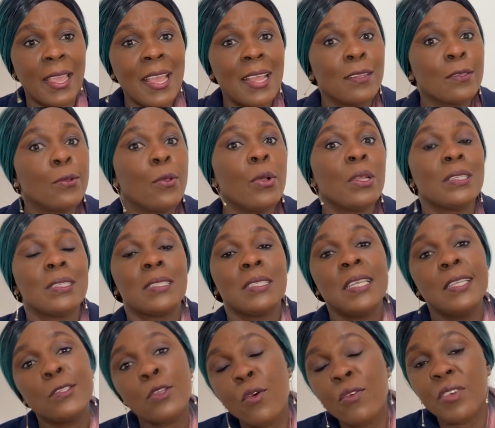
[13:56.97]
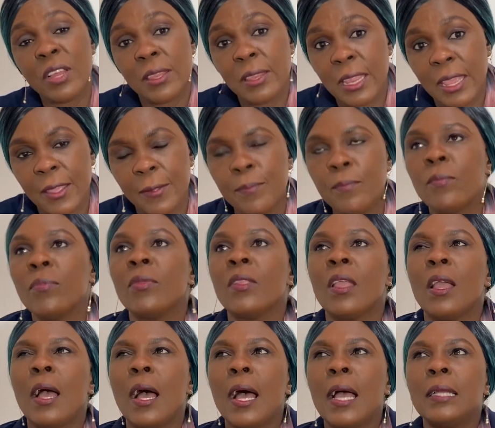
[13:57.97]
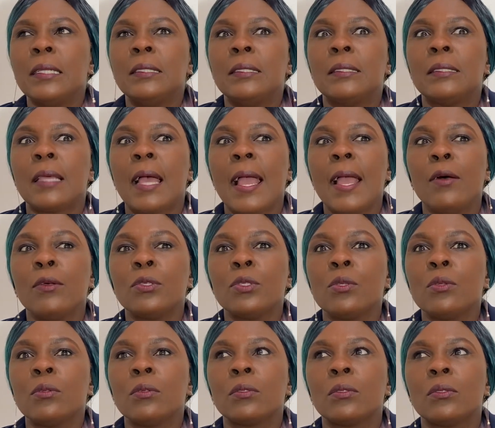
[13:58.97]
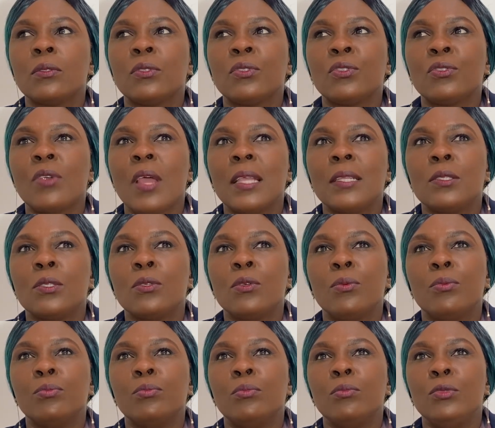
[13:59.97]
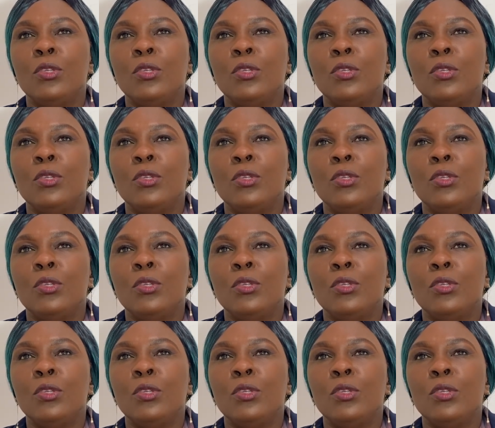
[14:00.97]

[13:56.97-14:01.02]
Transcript: go and sit over there. And I also tried to,